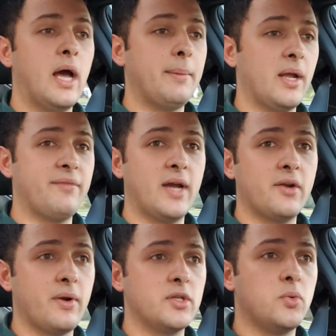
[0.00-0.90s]
I mean, I've got
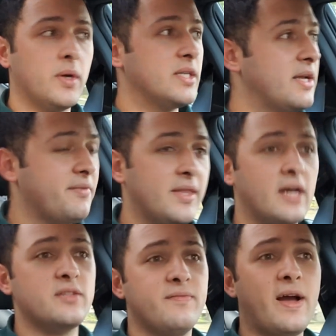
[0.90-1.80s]
around
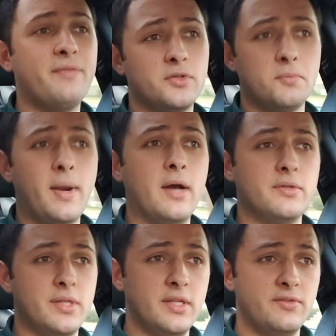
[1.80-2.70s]
27,500
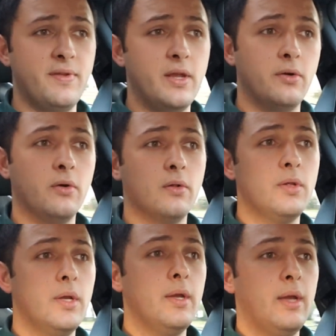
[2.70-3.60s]
miles in this vehicle,
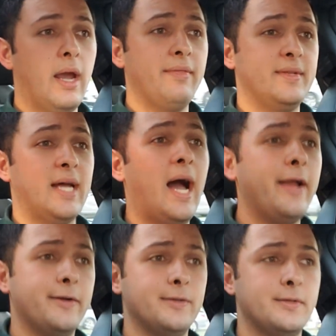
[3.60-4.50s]
and the
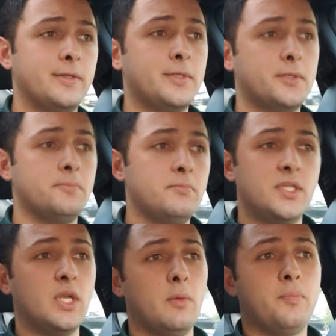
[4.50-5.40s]
tires
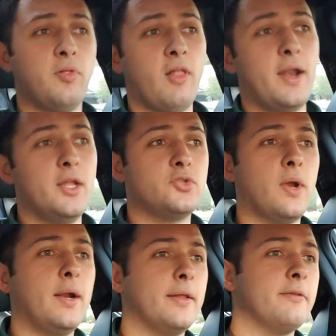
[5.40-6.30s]
still have plenty of
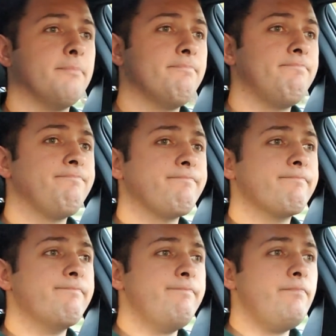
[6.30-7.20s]
tread on them.
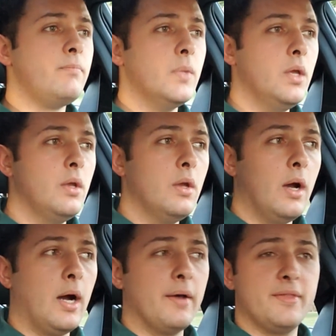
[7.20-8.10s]

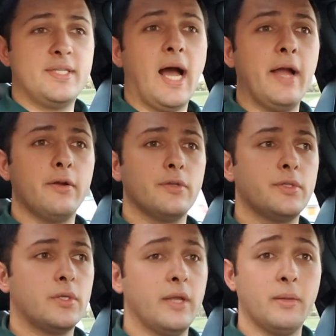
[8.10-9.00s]
The
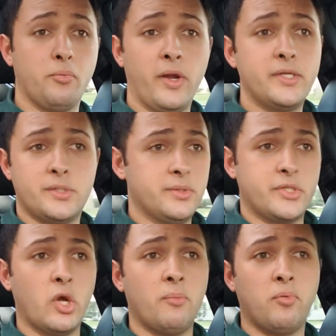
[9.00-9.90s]
tires and the brakes
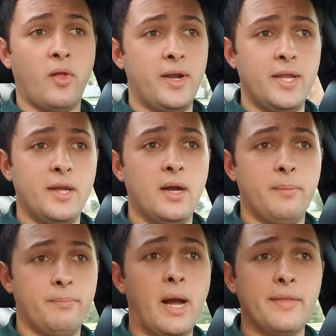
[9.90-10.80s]
still have plenty
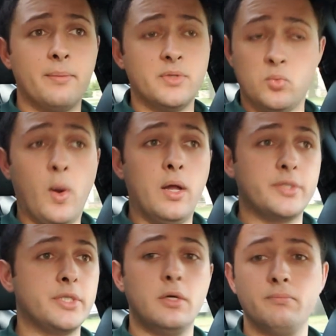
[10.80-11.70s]
on them as well.
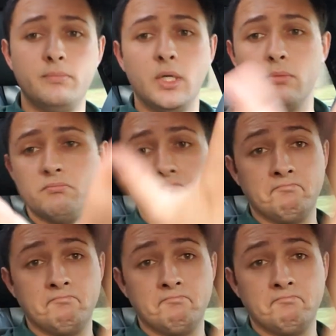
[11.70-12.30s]
So, you know,